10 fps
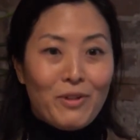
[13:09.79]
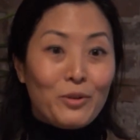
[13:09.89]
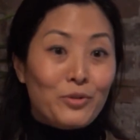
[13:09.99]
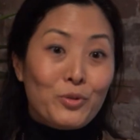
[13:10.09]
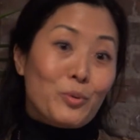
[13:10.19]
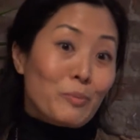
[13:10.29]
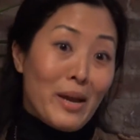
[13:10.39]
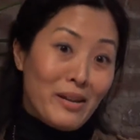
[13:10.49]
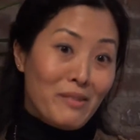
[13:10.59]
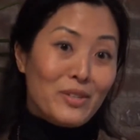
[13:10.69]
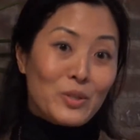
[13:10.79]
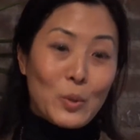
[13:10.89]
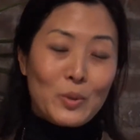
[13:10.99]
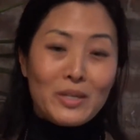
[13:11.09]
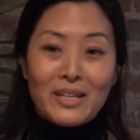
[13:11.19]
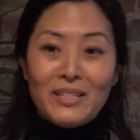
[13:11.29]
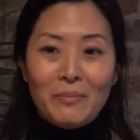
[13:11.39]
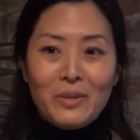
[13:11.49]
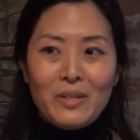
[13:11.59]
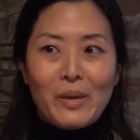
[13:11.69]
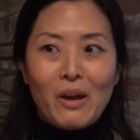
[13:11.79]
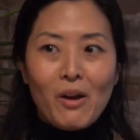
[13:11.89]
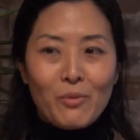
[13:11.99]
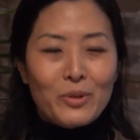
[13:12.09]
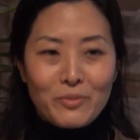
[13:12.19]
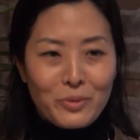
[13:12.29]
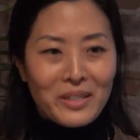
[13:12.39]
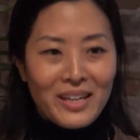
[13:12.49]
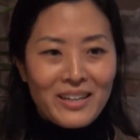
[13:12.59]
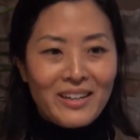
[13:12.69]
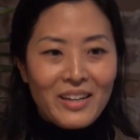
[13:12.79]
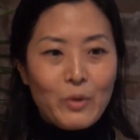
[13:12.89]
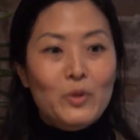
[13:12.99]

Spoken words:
followed through with any of these goals that I set, because my heart wasn't really in it.